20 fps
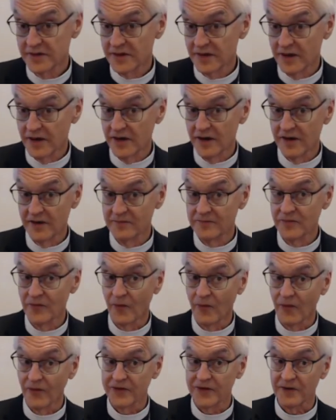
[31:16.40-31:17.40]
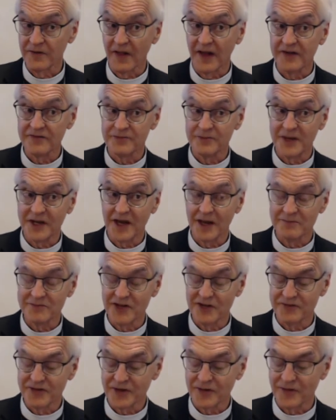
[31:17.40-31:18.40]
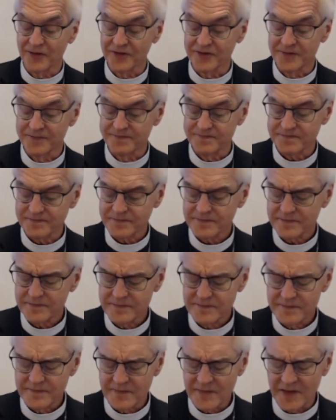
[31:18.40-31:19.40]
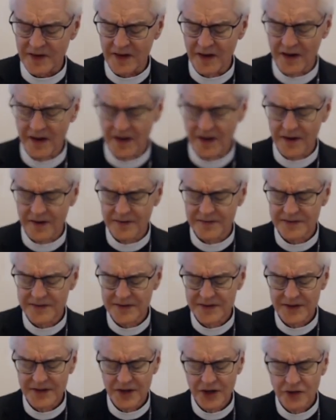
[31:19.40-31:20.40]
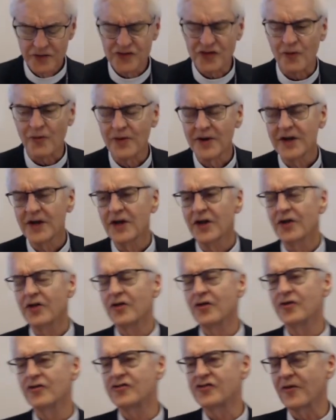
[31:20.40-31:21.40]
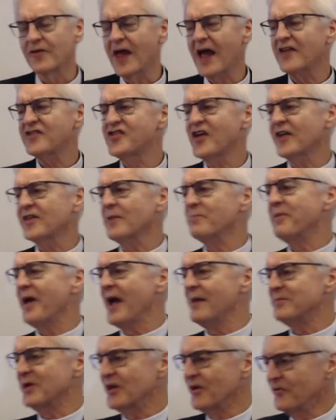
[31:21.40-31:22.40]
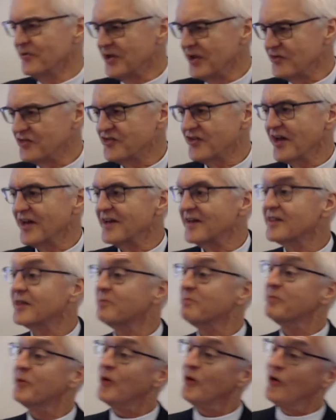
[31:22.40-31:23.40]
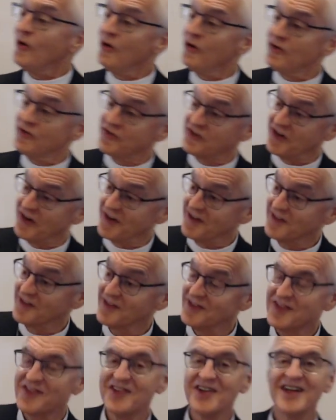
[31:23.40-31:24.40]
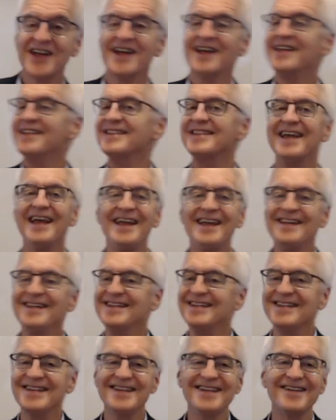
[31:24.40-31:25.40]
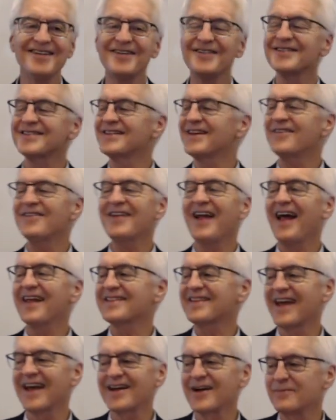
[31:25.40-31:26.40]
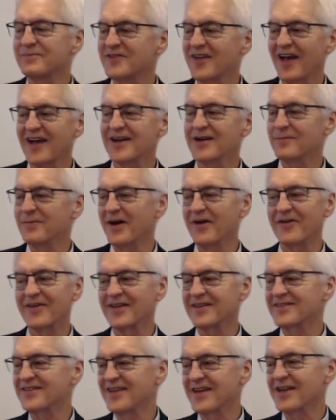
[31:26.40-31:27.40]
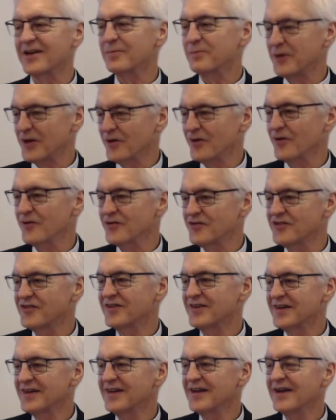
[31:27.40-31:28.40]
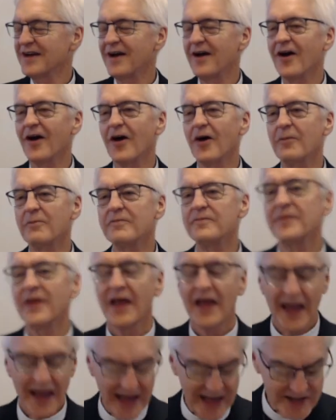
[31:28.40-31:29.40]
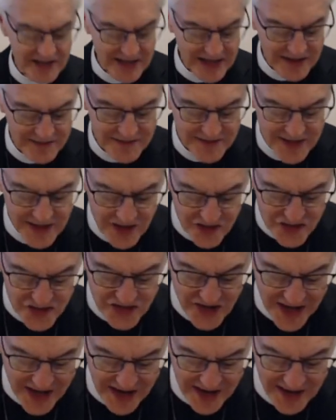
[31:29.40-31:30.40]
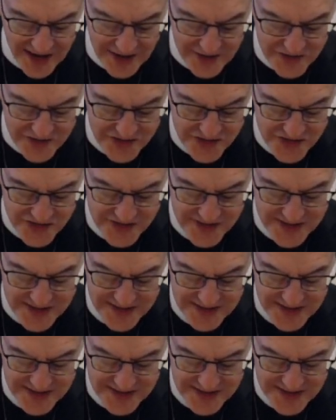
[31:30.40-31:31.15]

um, or their life became difficult. Uh, so, so that's how the Babylonians did it. The Persians, they, you know, they're not that uptight about it, it appears. Um, and in this case,